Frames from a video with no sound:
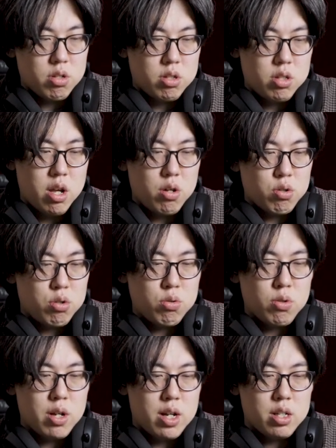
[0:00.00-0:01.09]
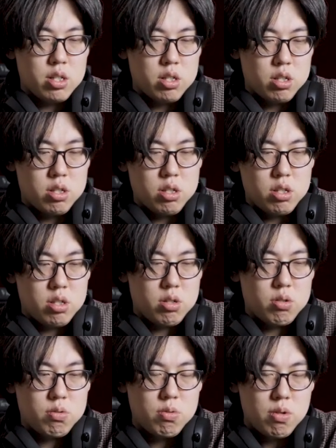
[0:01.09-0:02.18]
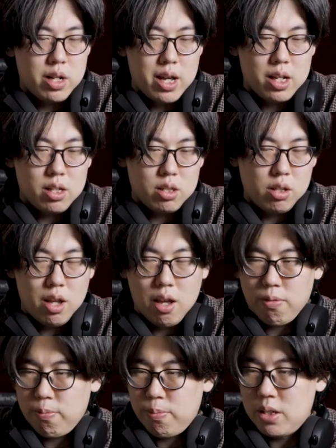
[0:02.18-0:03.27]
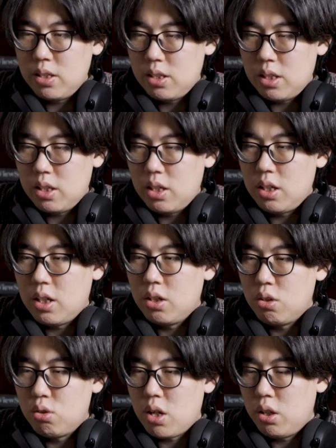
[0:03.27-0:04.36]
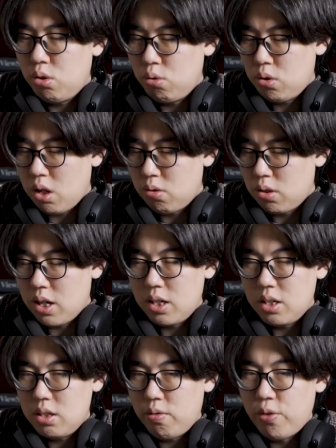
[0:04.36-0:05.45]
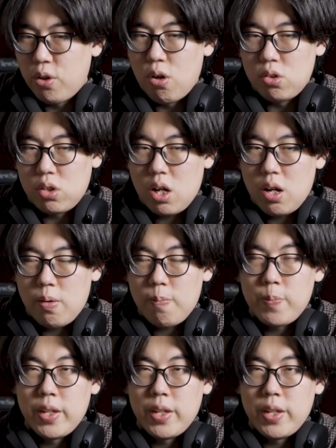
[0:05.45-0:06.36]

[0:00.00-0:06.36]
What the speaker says: Just tell you guys what I have been thinking and try to tell you guys for a long time.